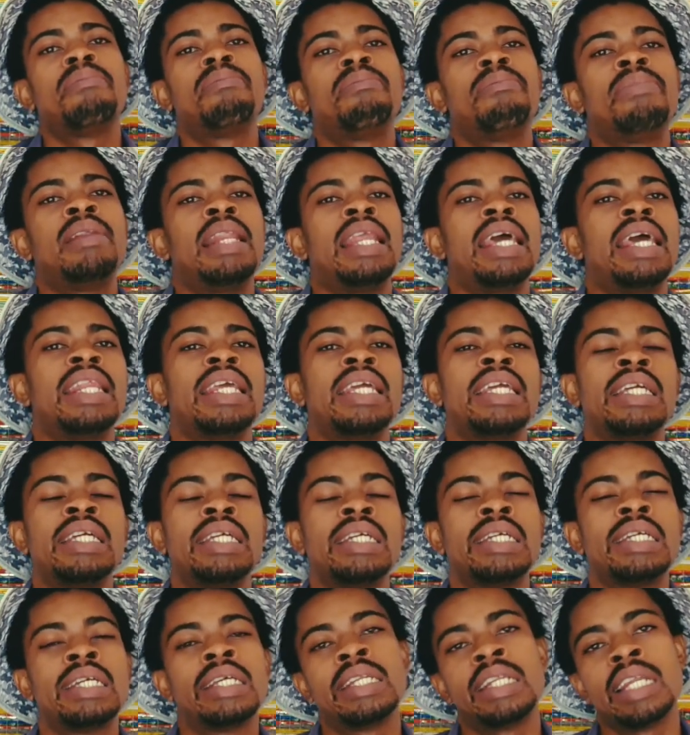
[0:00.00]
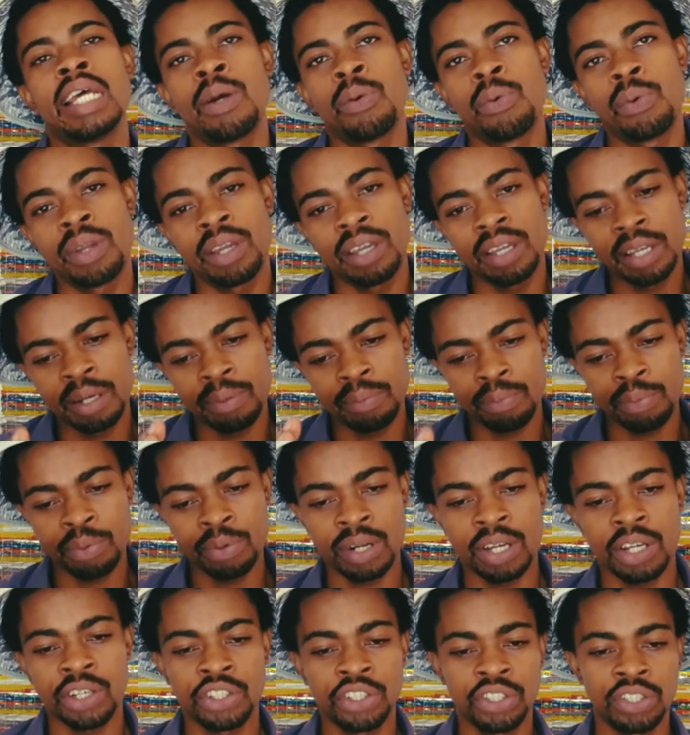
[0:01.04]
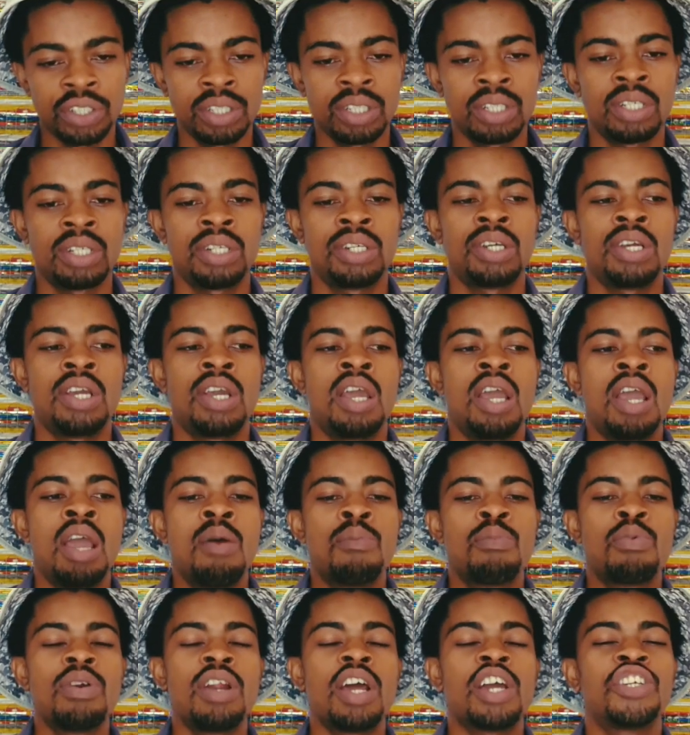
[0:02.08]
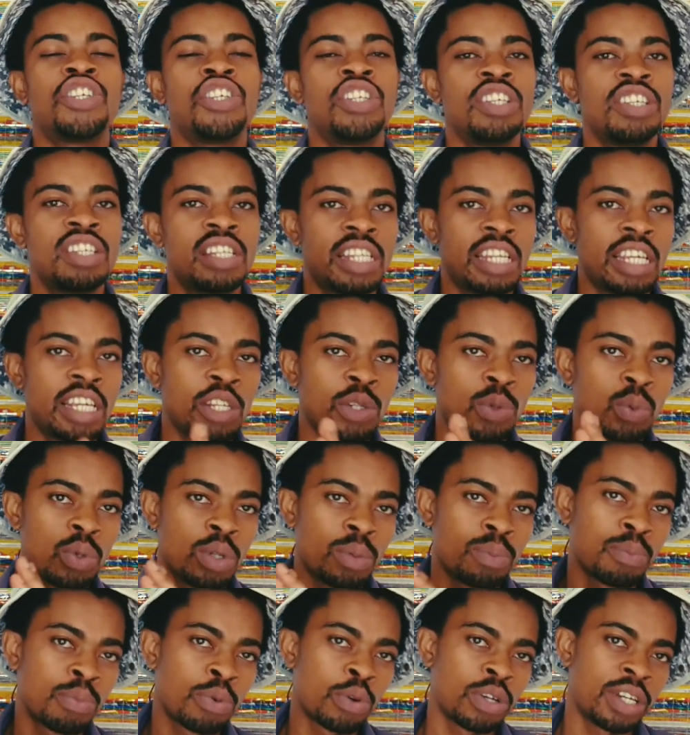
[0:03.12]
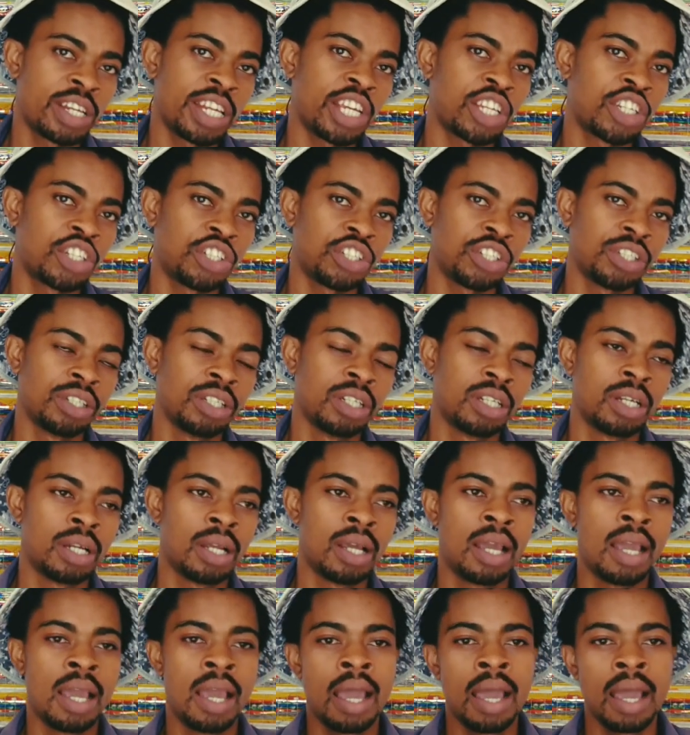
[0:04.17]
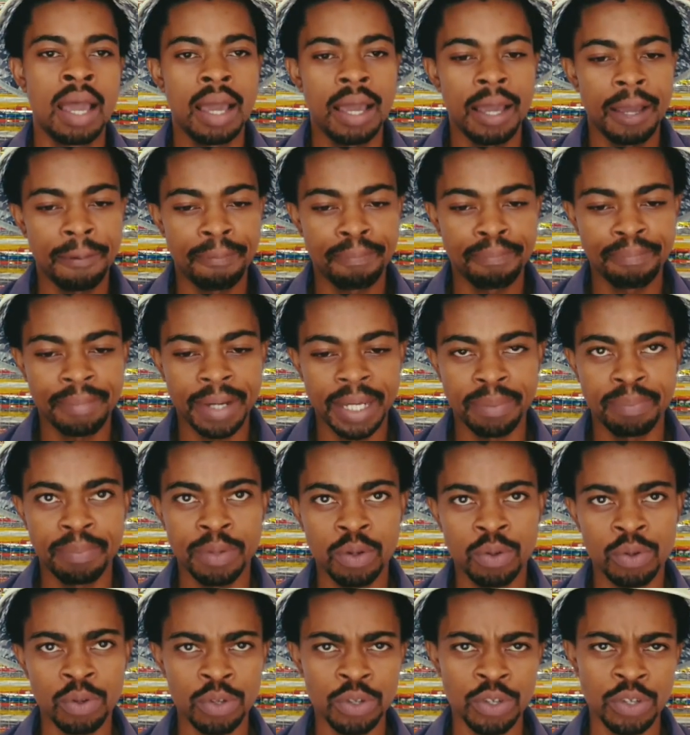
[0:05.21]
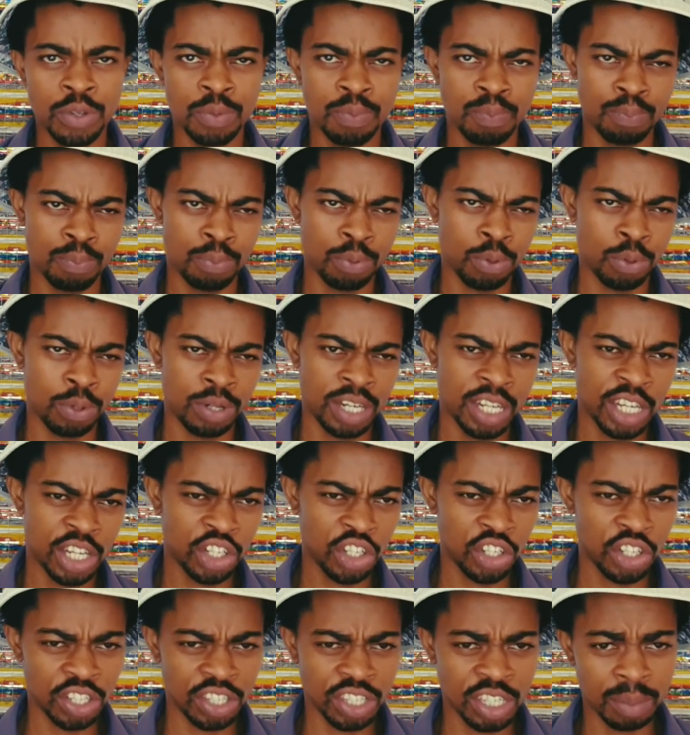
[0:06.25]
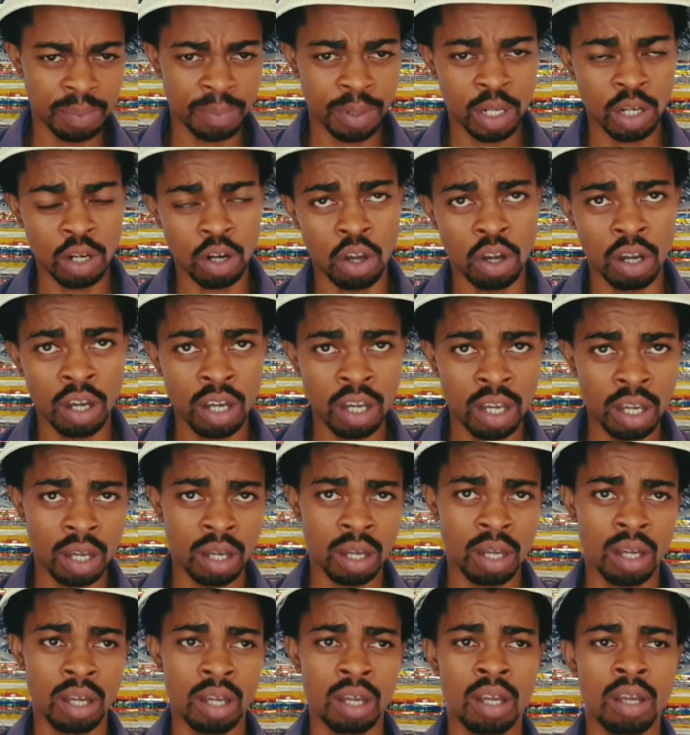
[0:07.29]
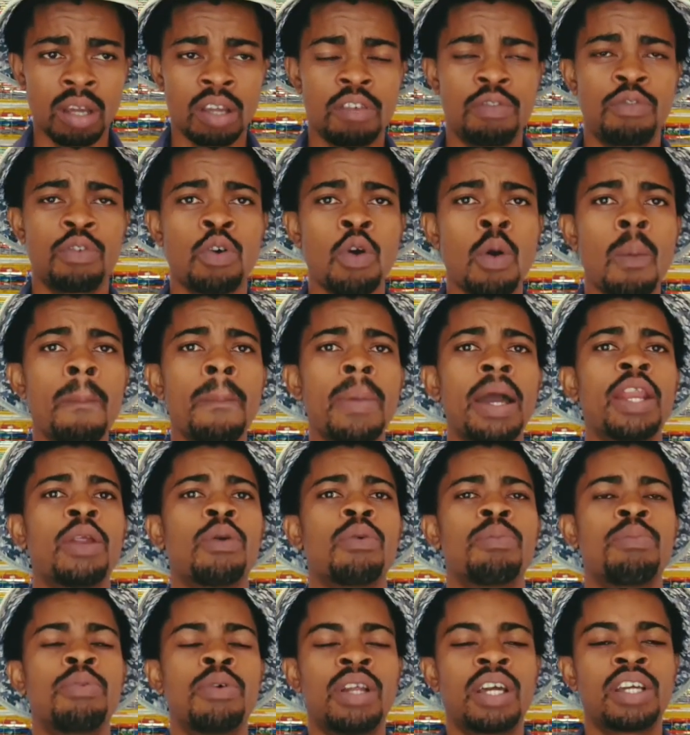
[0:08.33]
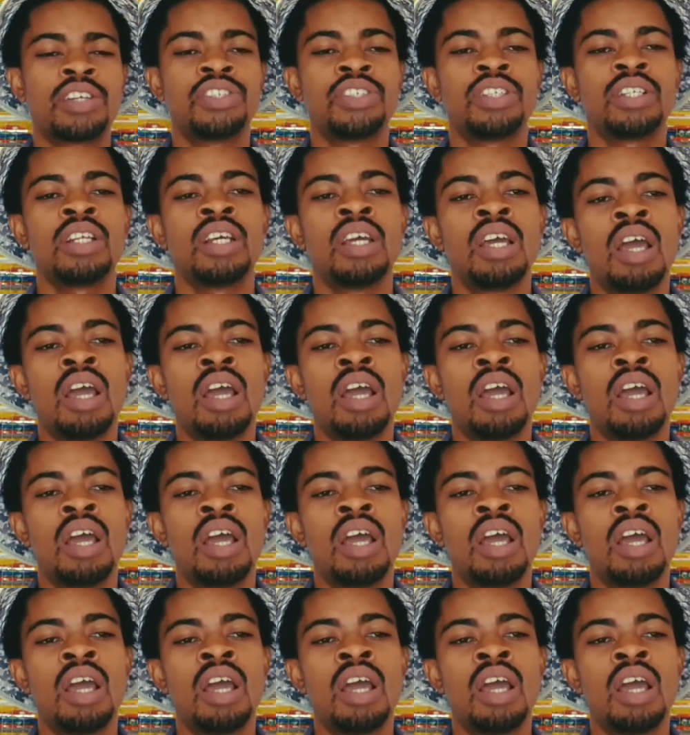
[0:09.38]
planning. Now we are in production. Production is linked with protection. But because protection is a bit long, if you combine it with production,